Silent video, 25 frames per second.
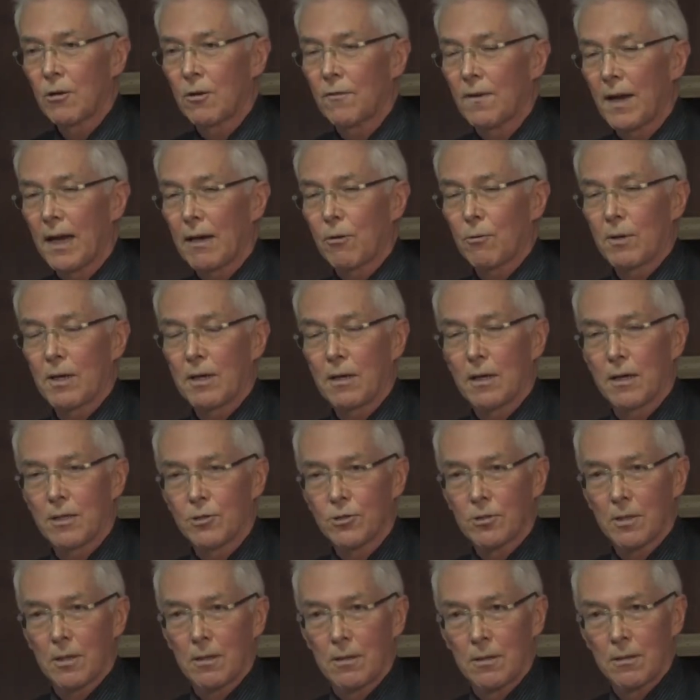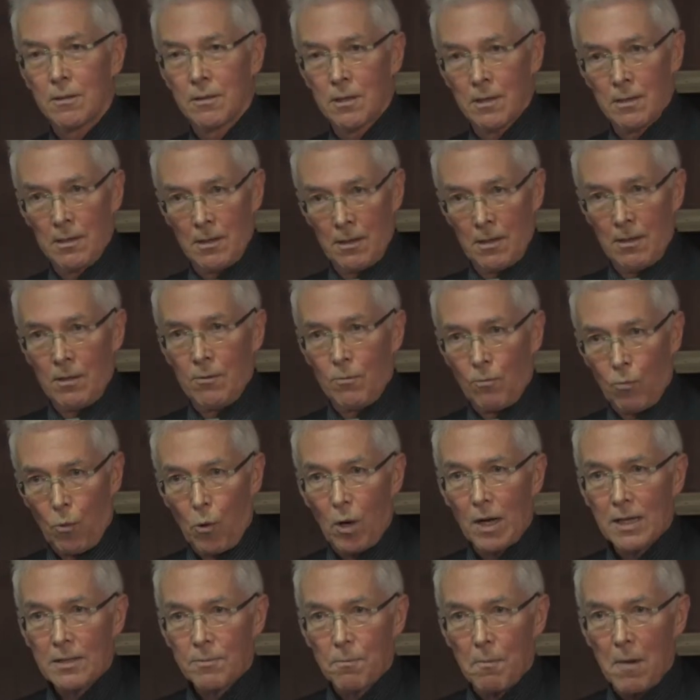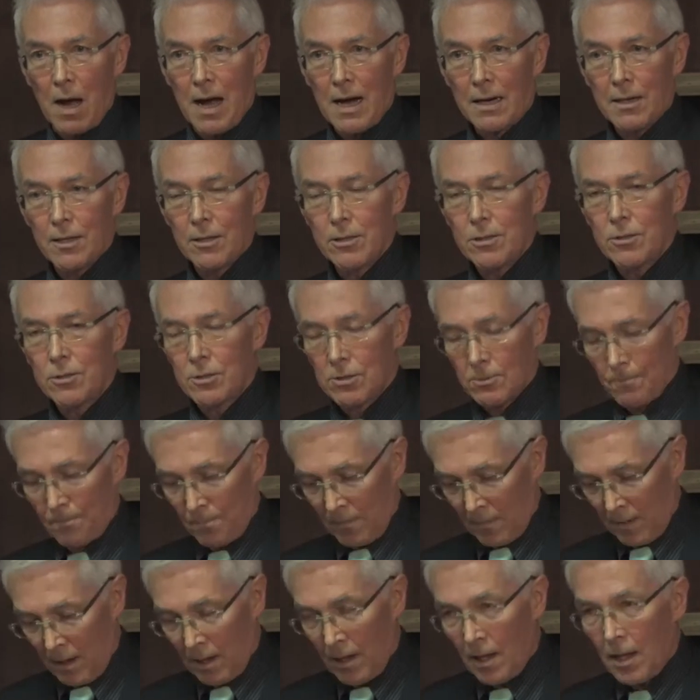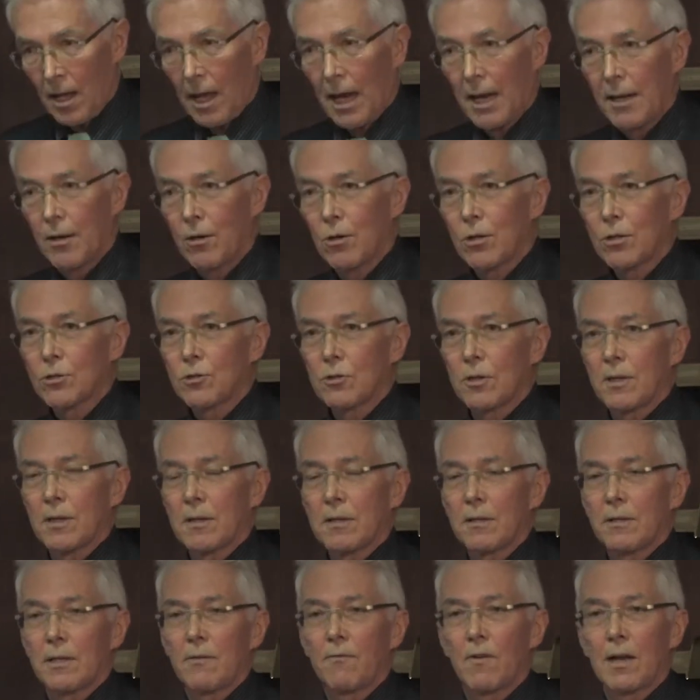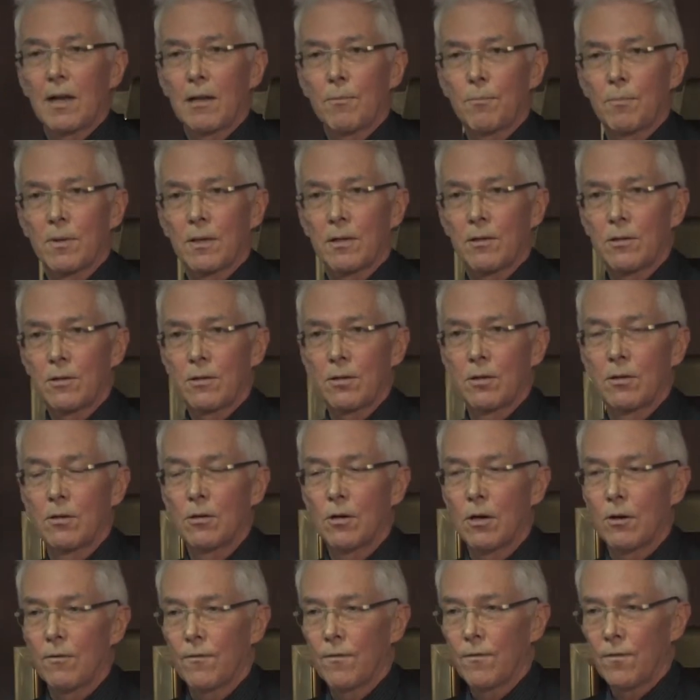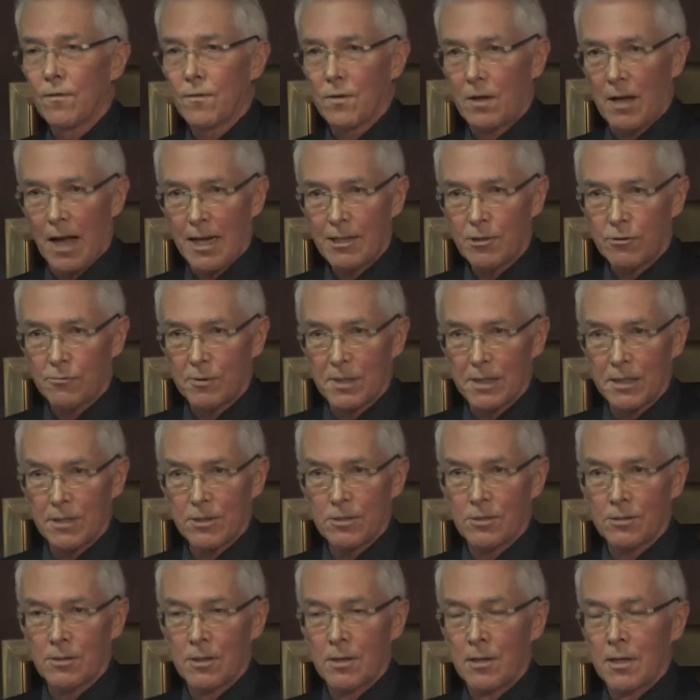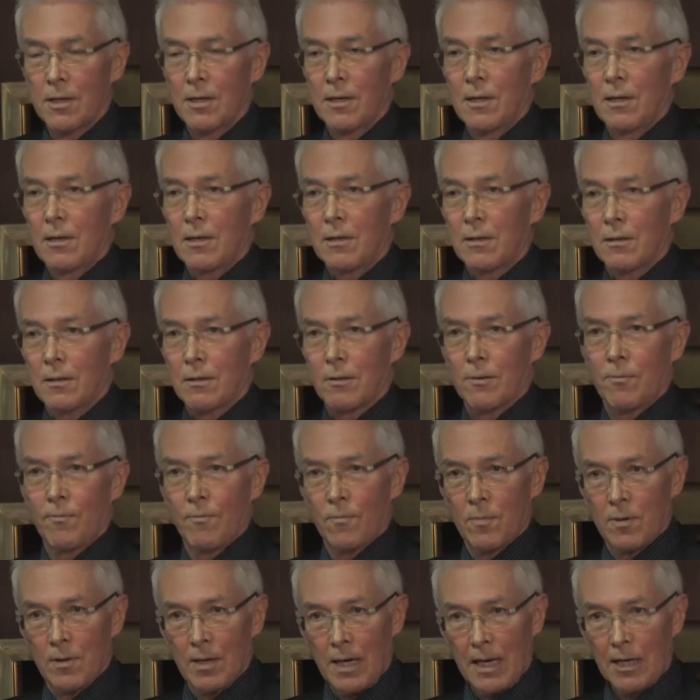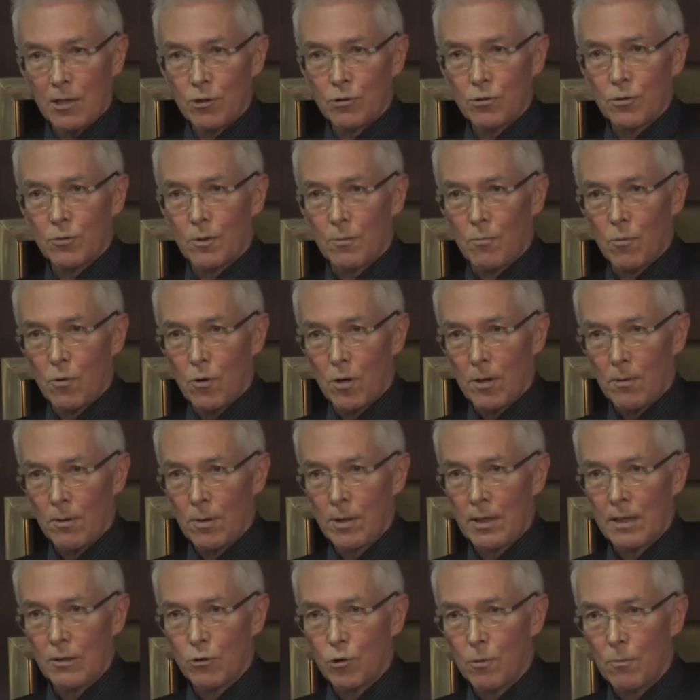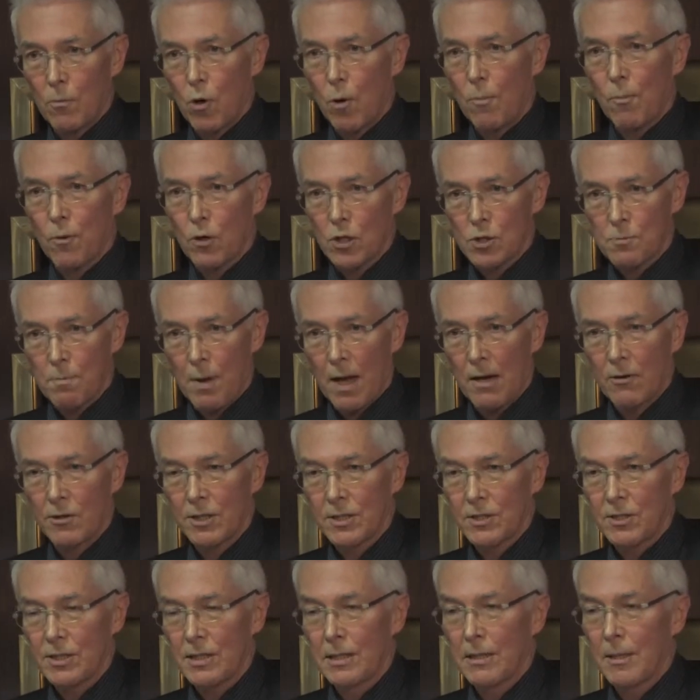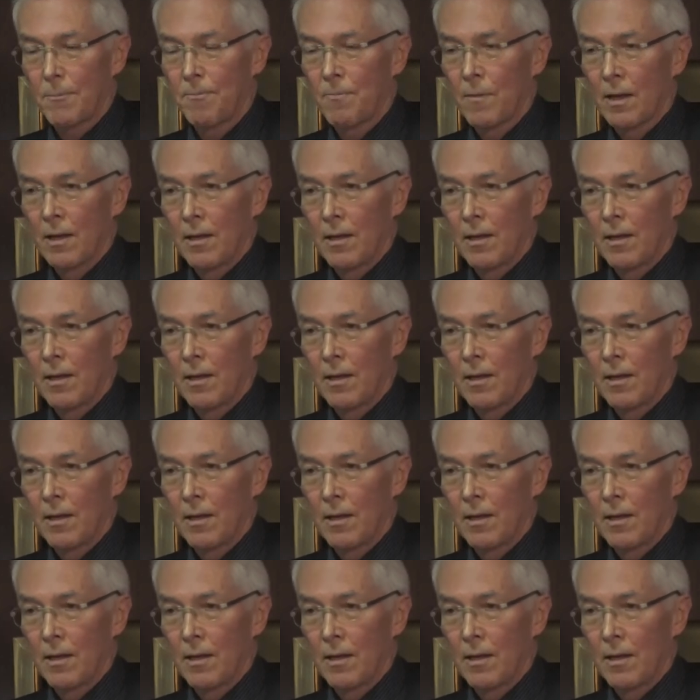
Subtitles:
of agriculture world markets, and also in the development of countries into more prosperity